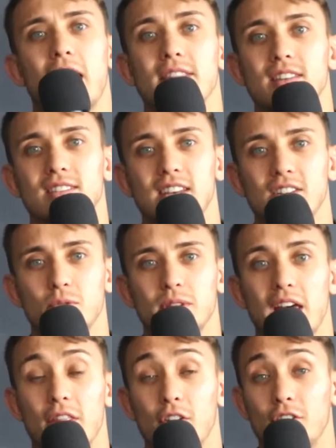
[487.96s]
the scenes with
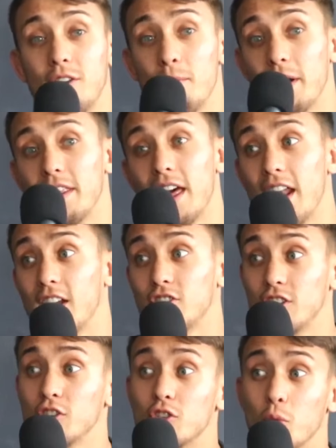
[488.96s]
that. There's somebody that
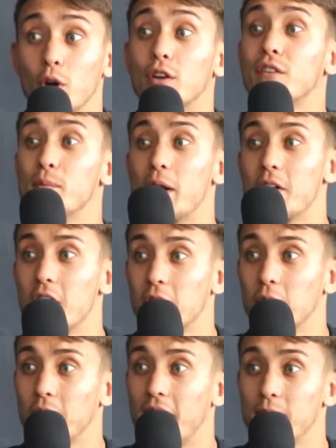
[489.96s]
actually used to work for Bare
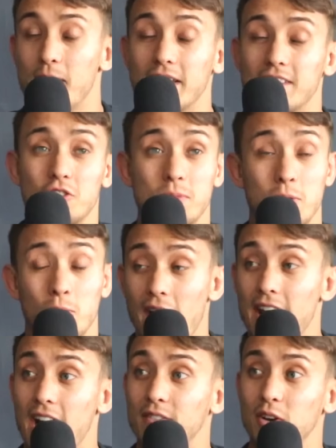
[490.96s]
Knuckle that messaged me right
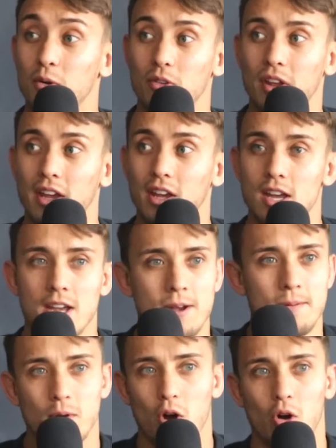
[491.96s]
after and was like,
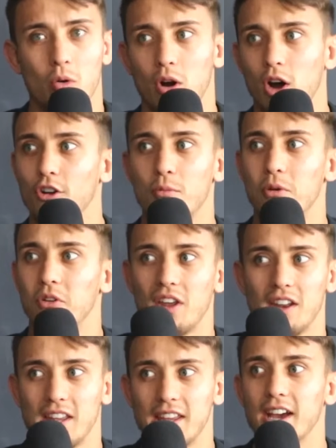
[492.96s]
oh,
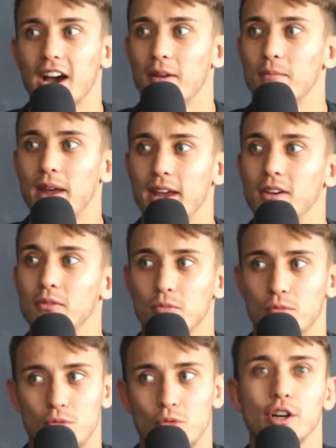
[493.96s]
100% he got paid
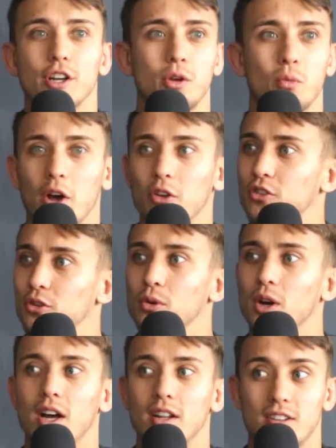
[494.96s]
really well
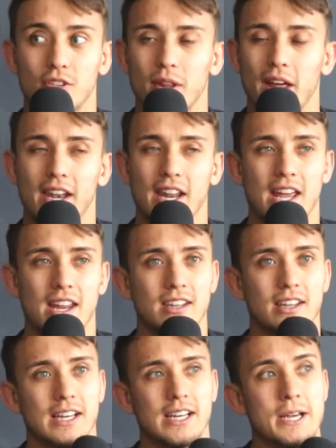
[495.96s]
to do that. And
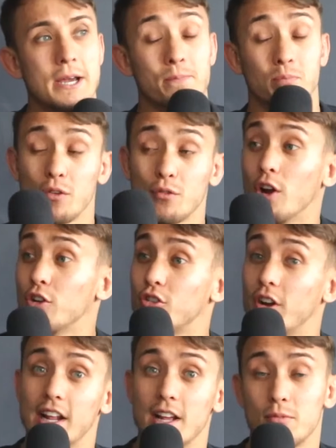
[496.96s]

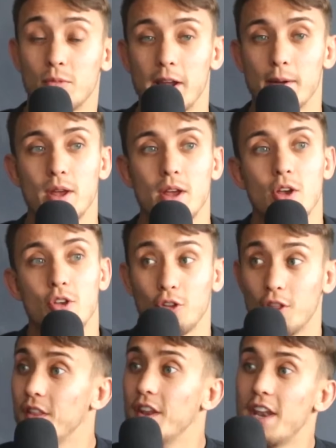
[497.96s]
frustrating, right? So
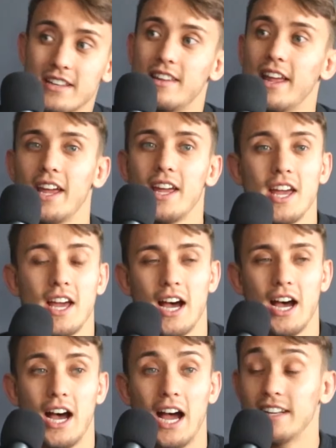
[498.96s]
then the next day,
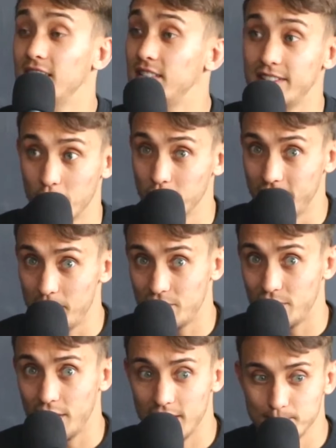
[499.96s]
I did 0 tape
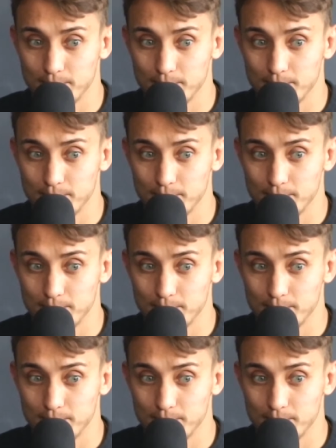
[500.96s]
study.